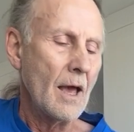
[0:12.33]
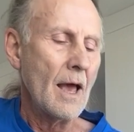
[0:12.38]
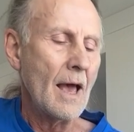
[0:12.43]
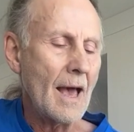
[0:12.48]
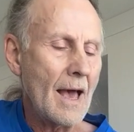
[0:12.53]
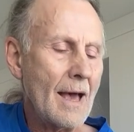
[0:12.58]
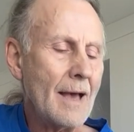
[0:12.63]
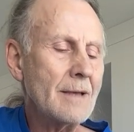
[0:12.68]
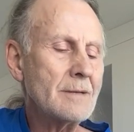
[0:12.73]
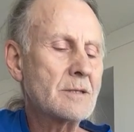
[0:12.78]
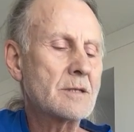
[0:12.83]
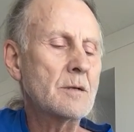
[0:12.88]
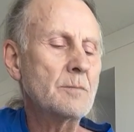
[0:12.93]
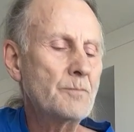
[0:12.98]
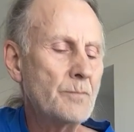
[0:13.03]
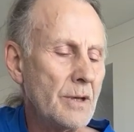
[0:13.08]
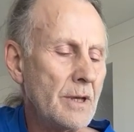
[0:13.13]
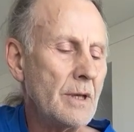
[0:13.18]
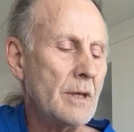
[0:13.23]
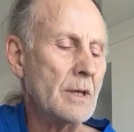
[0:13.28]
as a
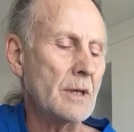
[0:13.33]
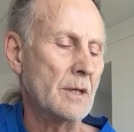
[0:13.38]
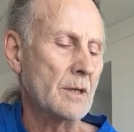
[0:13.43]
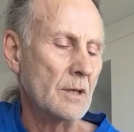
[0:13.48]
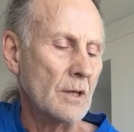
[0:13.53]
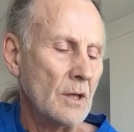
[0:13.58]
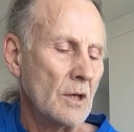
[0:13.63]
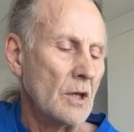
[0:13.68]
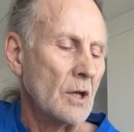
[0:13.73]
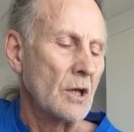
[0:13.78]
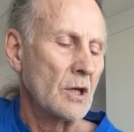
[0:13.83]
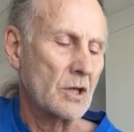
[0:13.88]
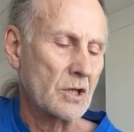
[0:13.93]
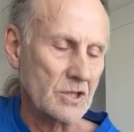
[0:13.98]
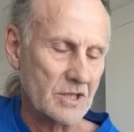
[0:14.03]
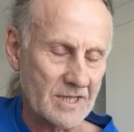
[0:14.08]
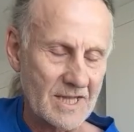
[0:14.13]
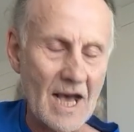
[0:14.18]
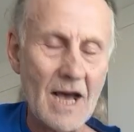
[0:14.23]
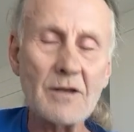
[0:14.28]
bee.
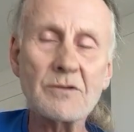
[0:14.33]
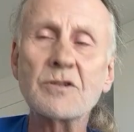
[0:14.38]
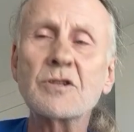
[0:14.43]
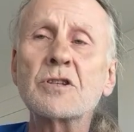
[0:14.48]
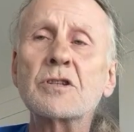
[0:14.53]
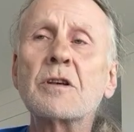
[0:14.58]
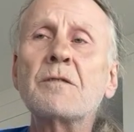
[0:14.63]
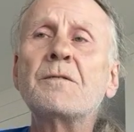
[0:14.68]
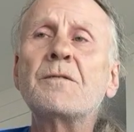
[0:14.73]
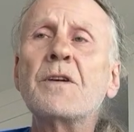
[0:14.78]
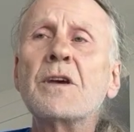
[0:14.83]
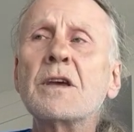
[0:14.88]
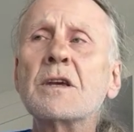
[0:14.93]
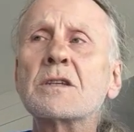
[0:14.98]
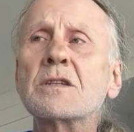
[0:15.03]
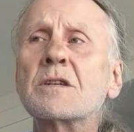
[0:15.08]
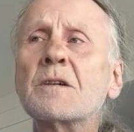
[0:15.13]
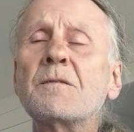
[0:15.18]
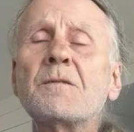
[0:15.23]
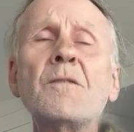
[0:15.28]
thousands of
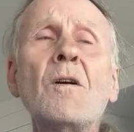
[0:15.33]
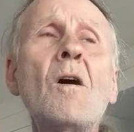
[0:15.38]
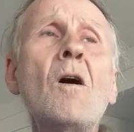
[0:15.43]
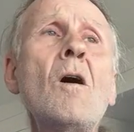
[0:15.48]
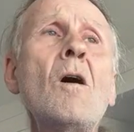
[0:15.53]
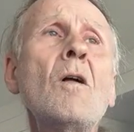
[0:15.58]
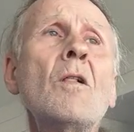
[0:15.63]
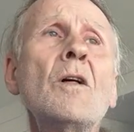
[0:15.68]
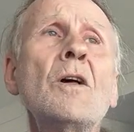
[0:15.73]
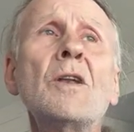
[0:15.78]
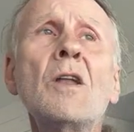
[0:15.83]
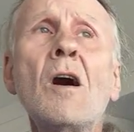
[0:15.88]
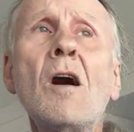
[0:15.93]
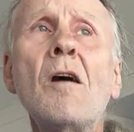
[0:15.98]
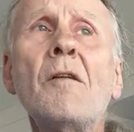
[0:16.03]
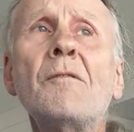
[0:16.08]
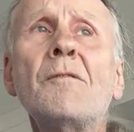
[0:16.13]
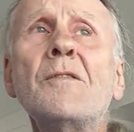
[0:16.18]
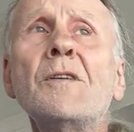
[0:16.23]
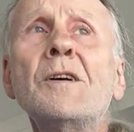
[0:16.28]
figs are falling
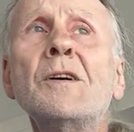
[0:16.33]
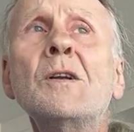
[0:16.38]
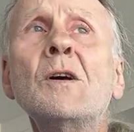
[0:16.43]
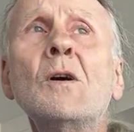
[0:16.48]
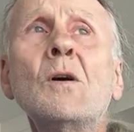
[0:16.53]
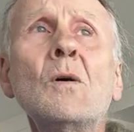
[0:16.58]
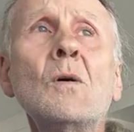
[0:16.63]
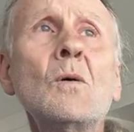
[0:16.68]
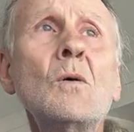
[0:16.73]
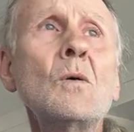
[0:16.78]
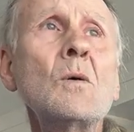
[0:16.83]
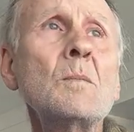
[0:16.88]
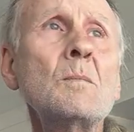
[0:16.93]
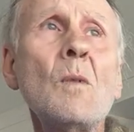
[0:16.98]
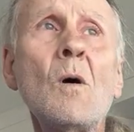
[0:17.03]
off an old